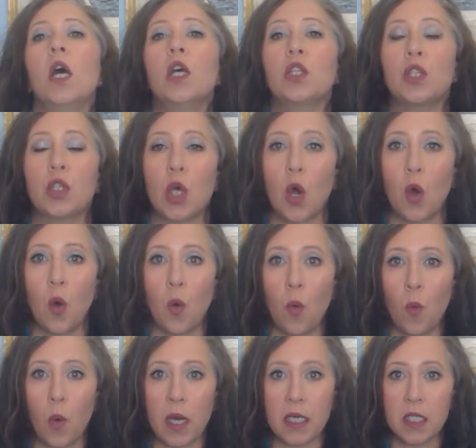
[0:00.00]
So
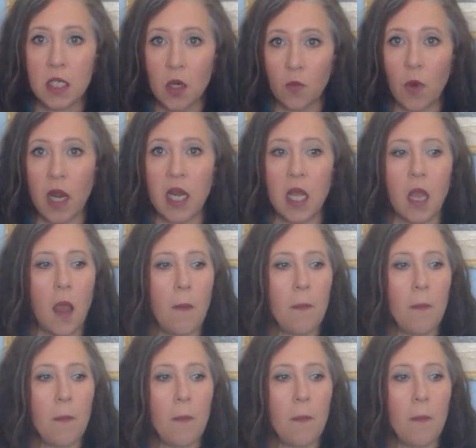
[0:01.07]
when I start writing,